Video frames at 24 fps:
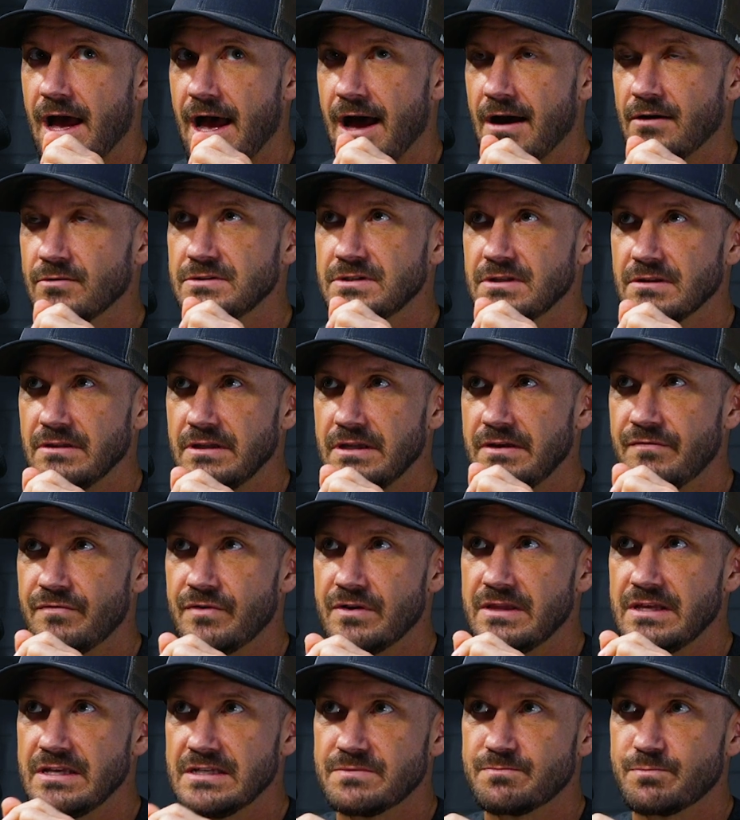I'll
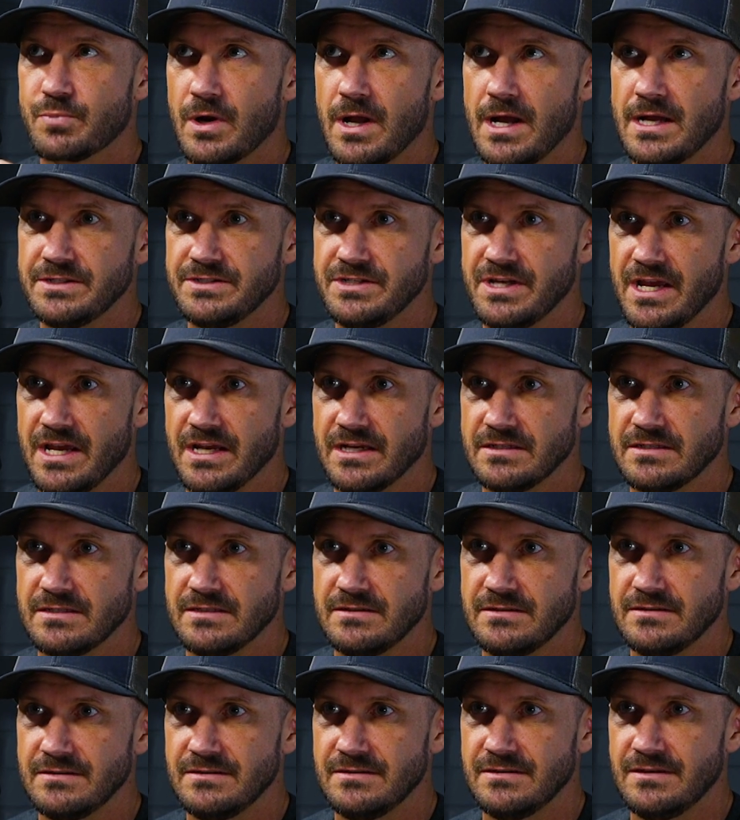deliver this
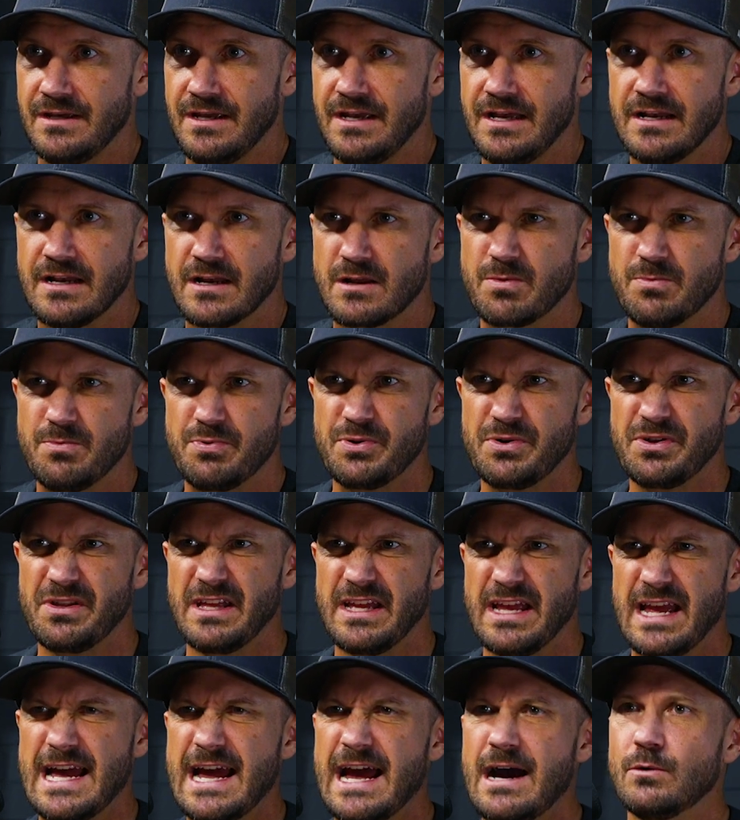project in a
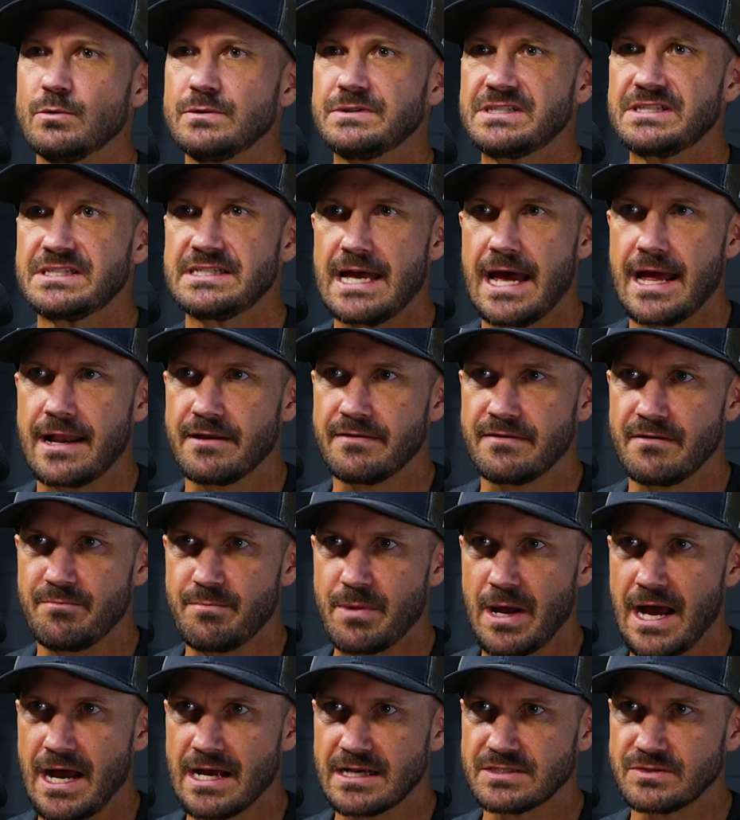completely outside of the
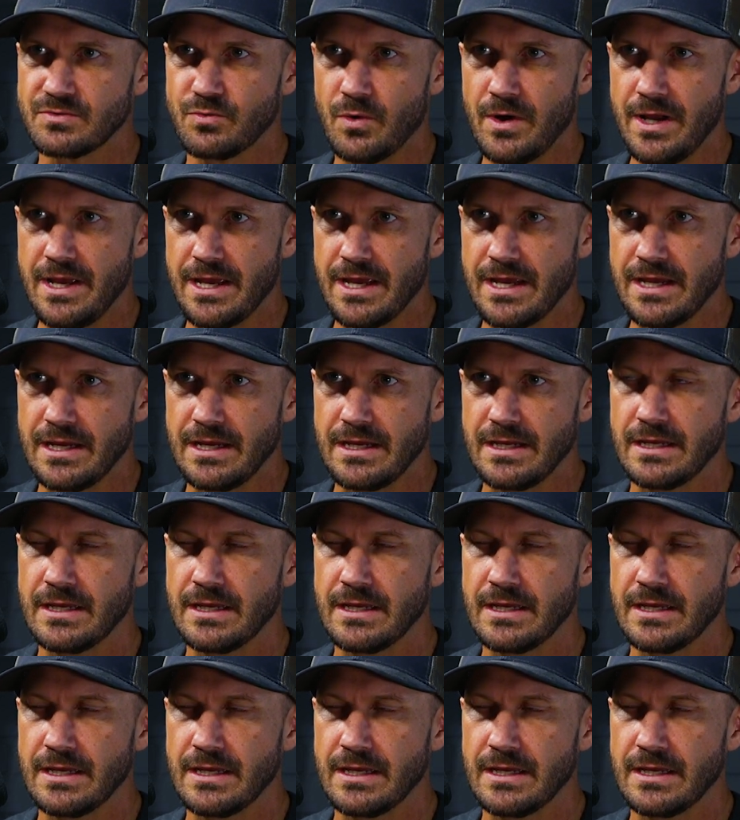box way.